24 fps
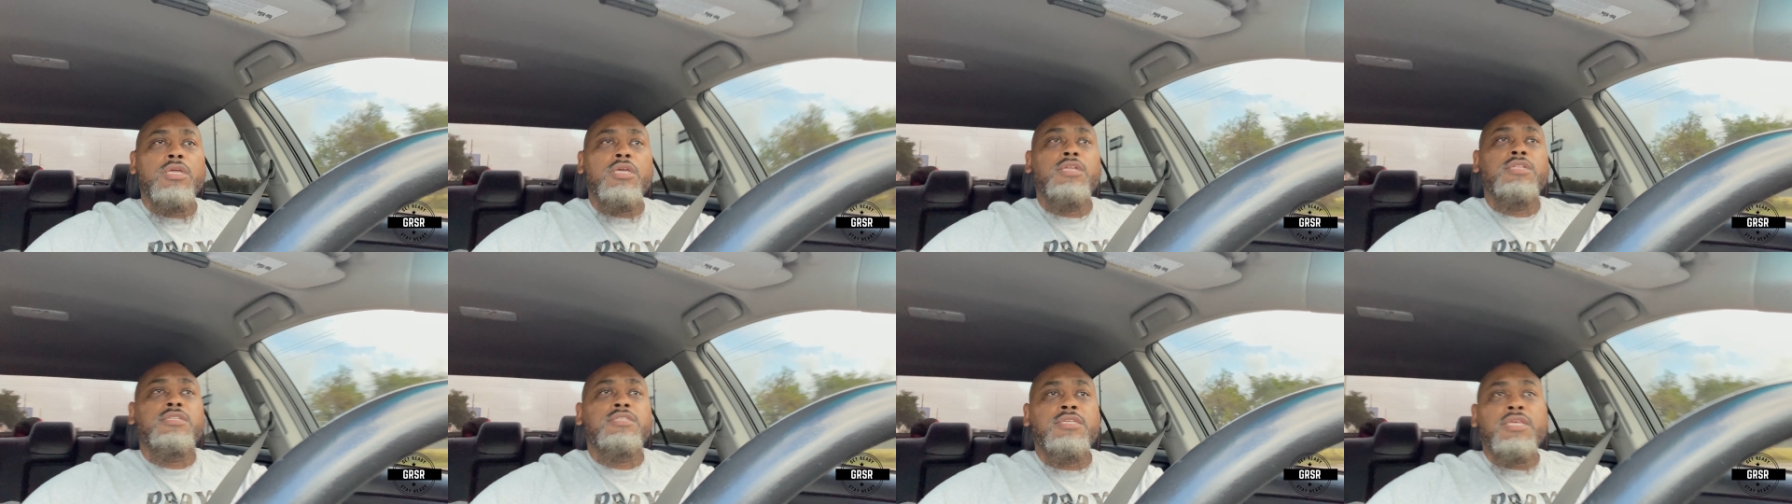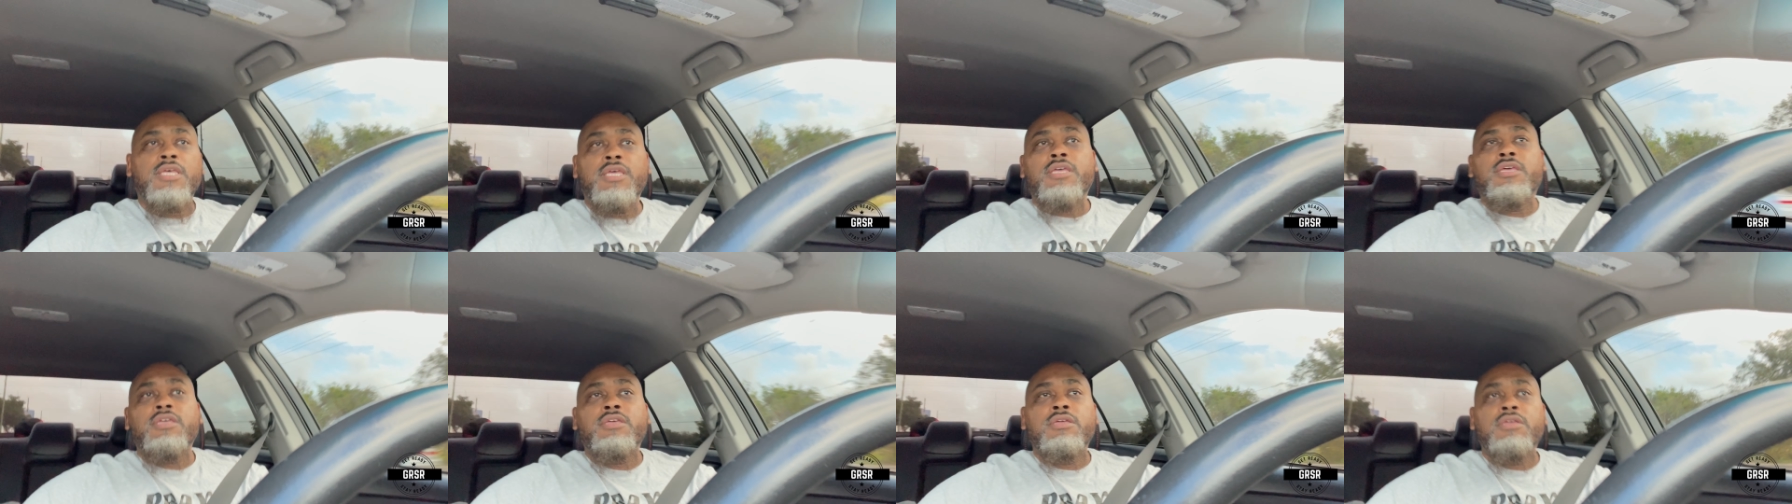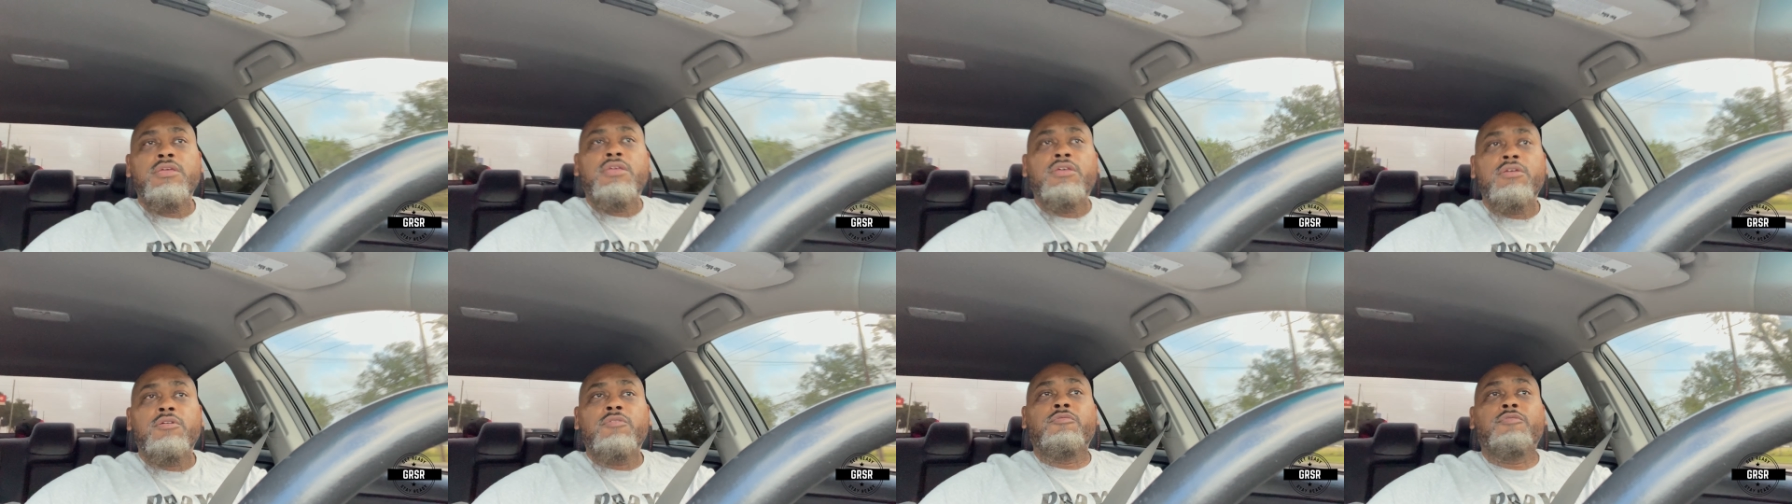it's a
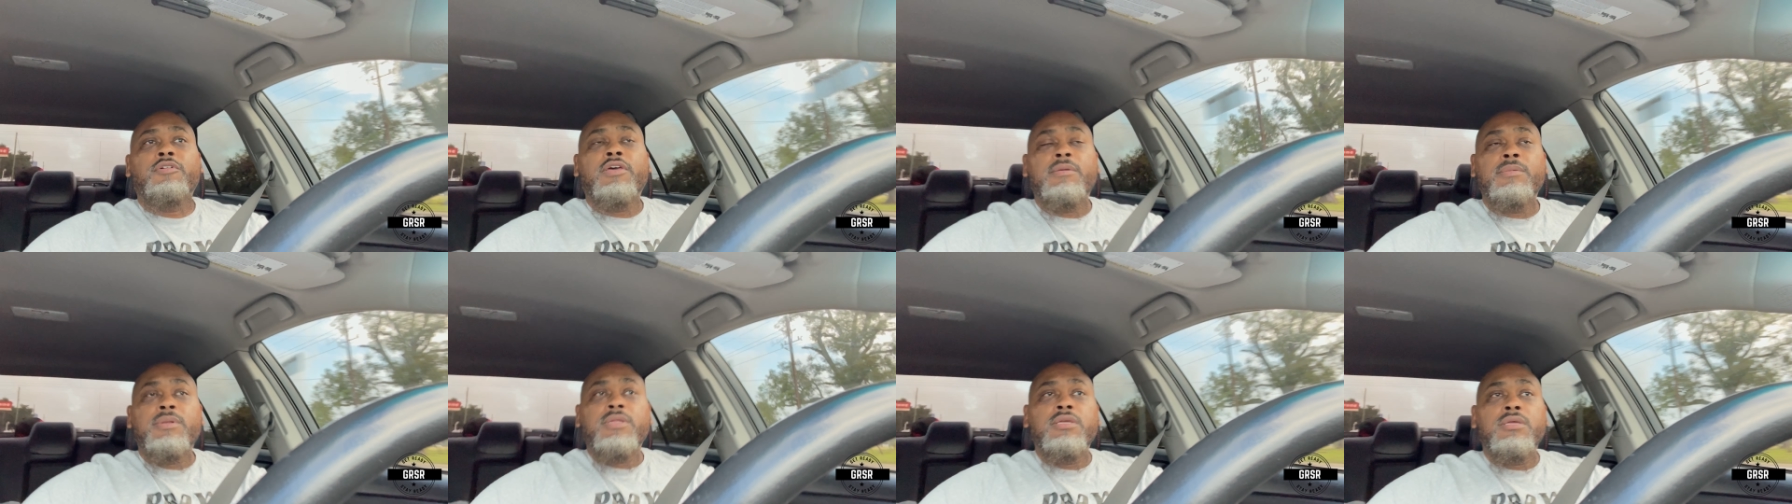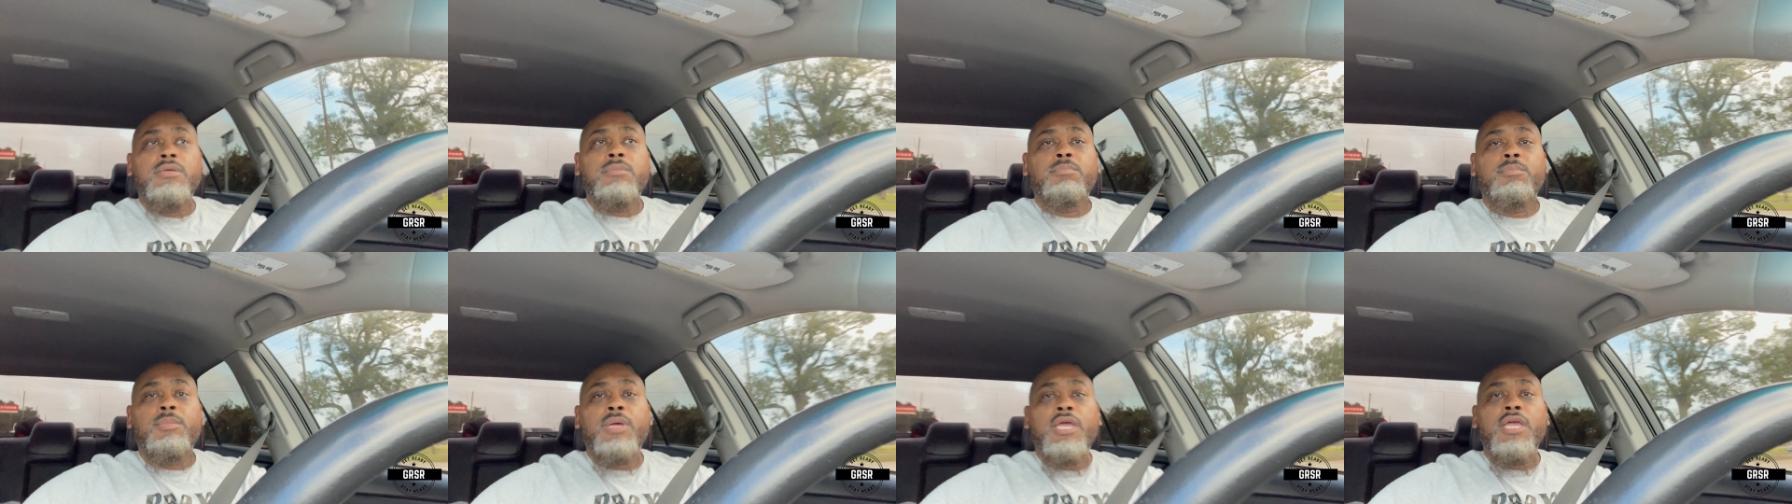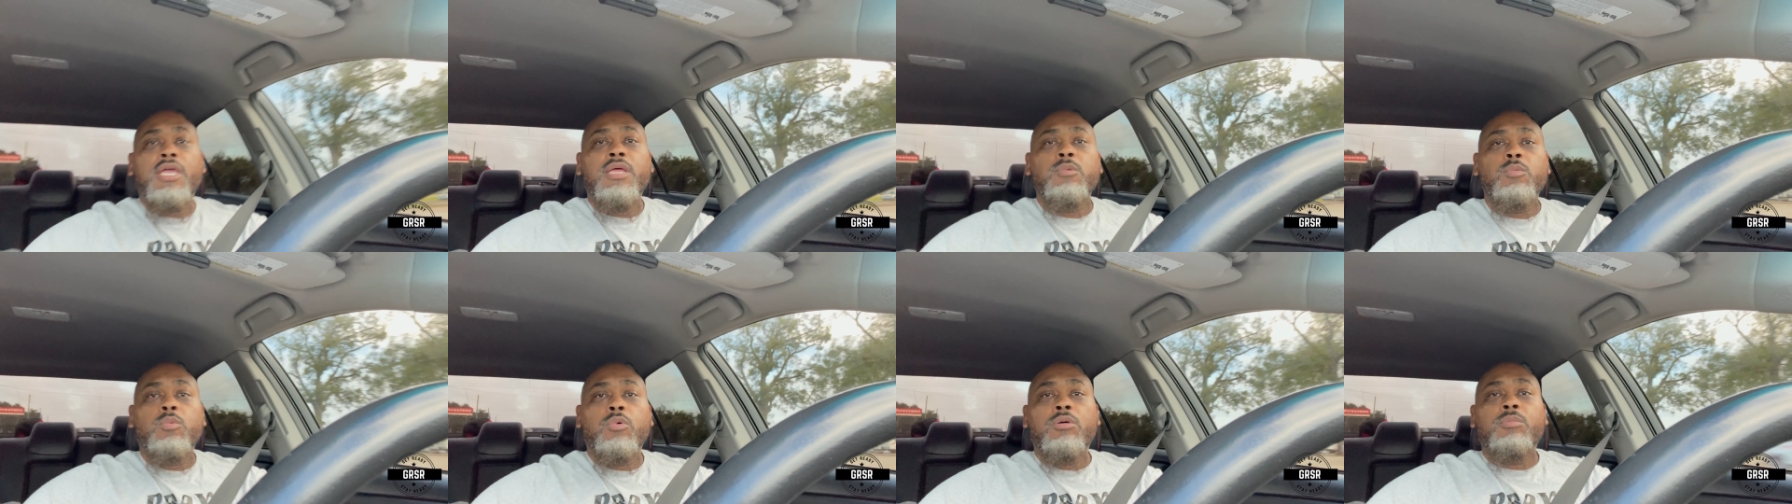family,
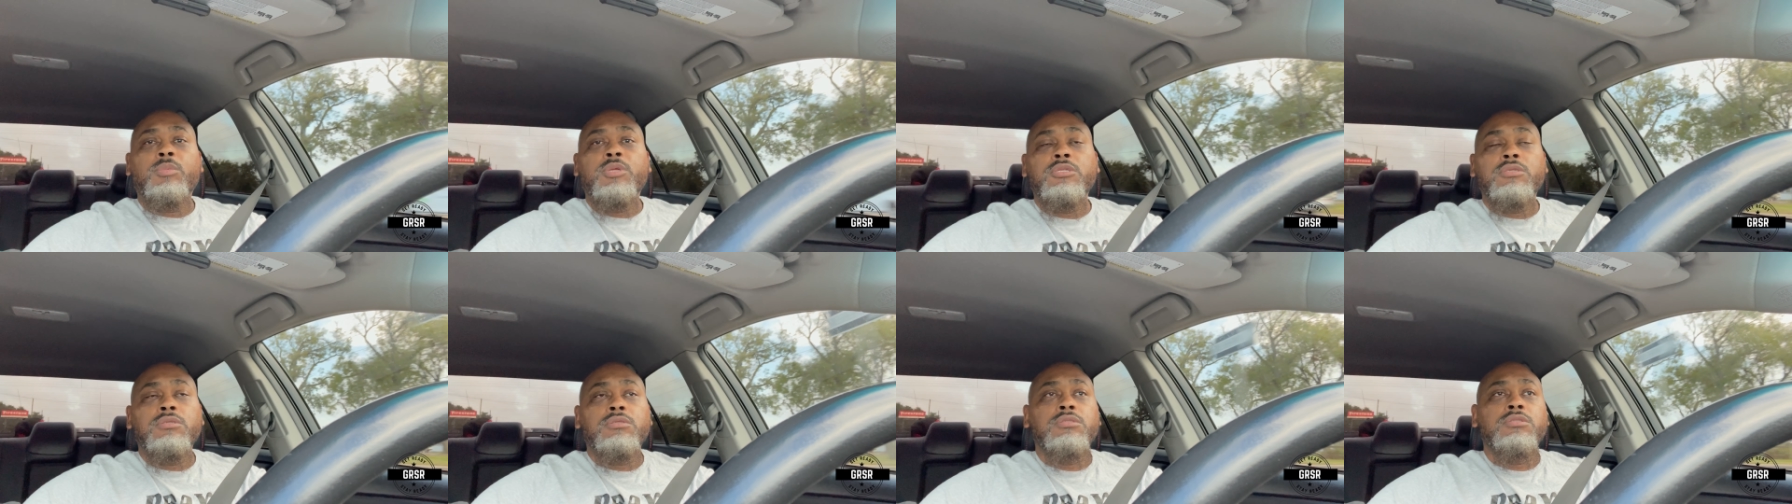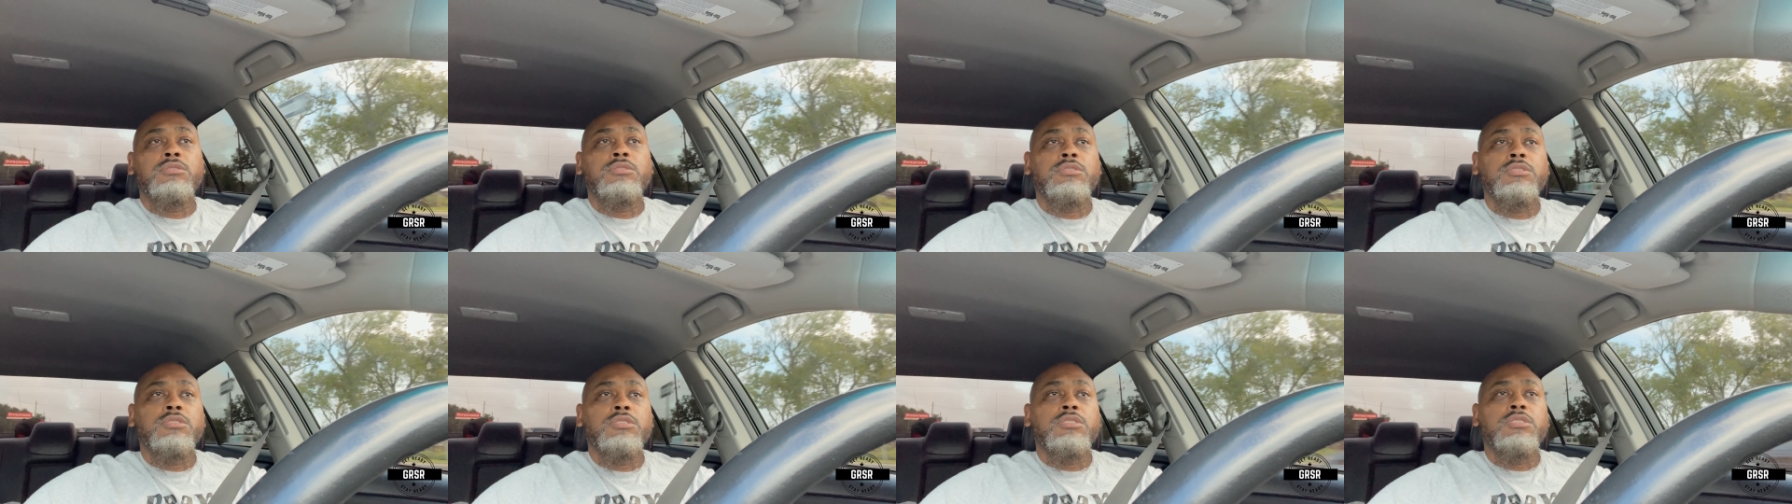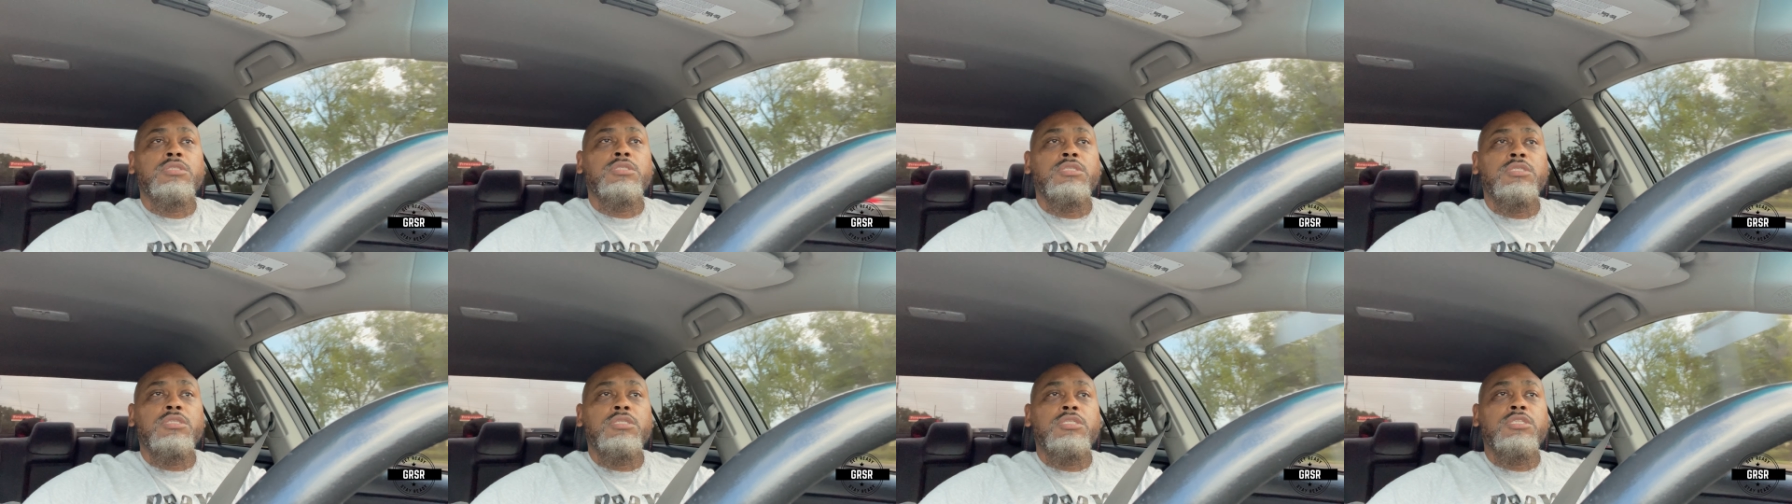man,
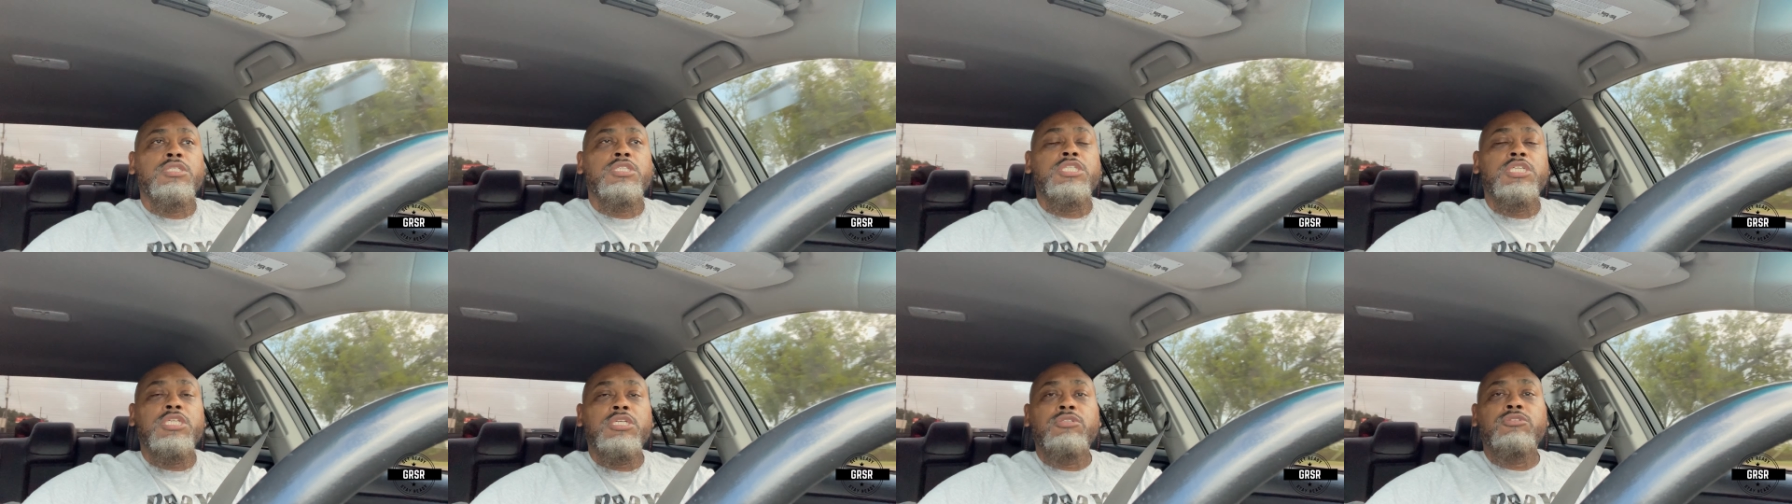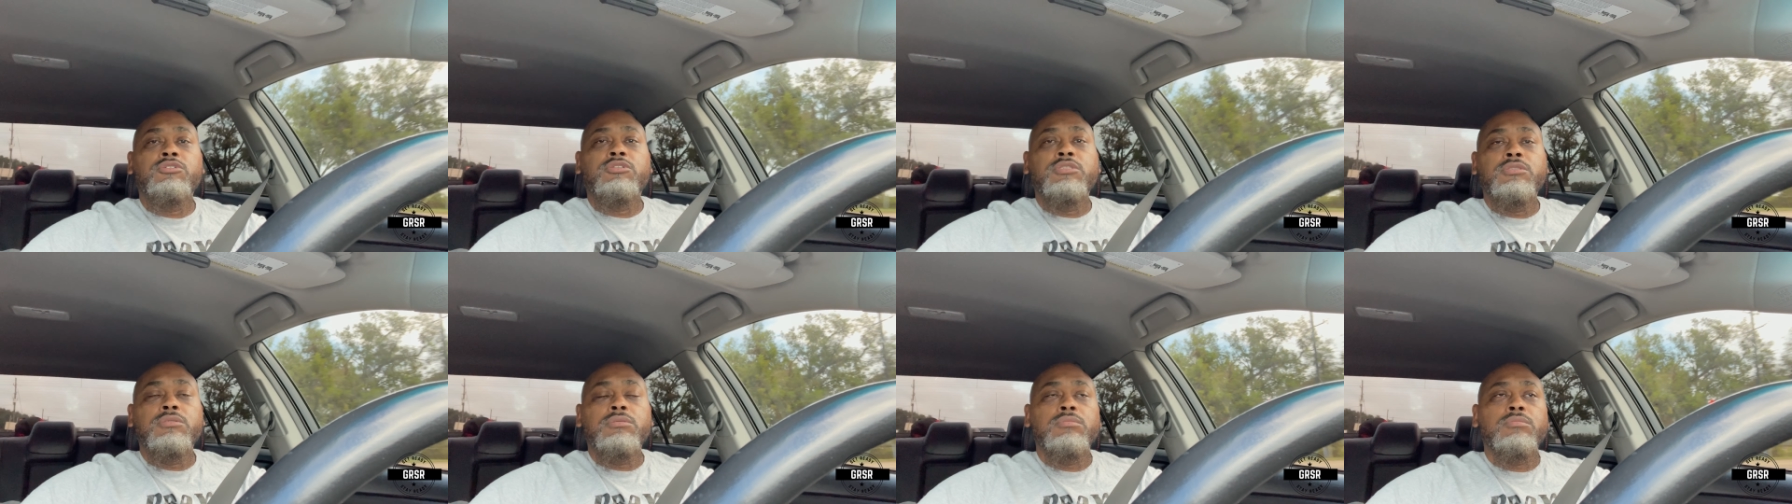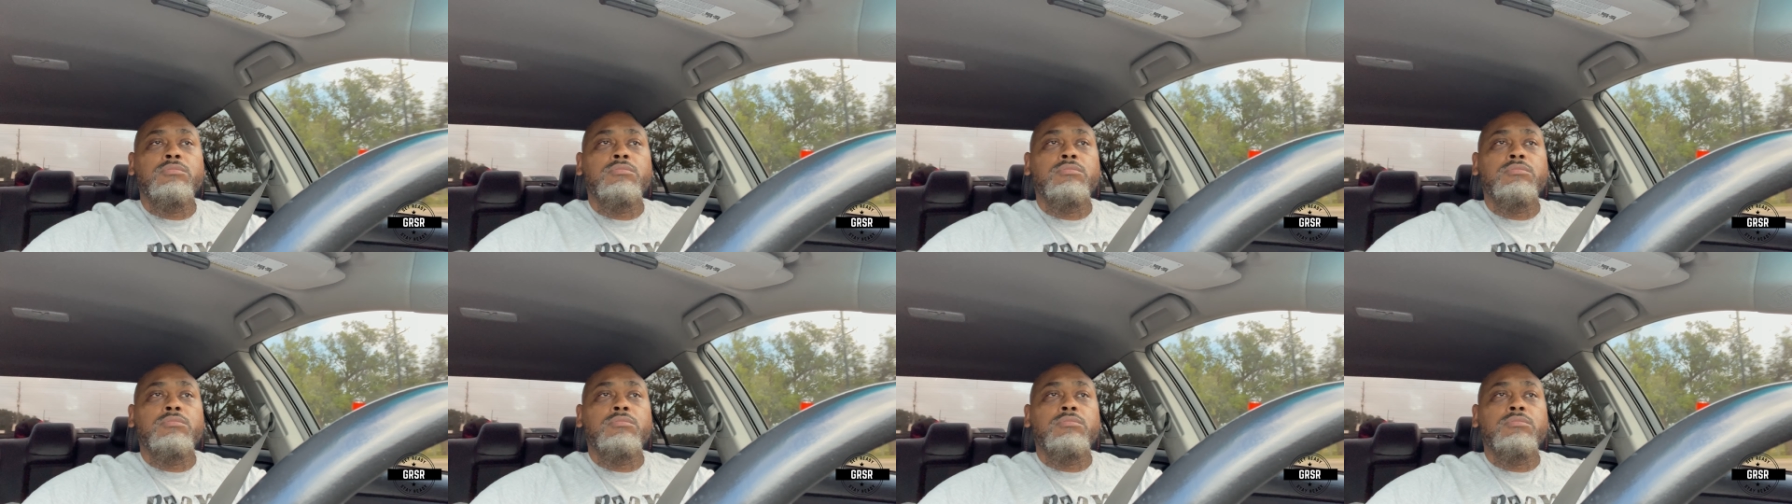woman, children,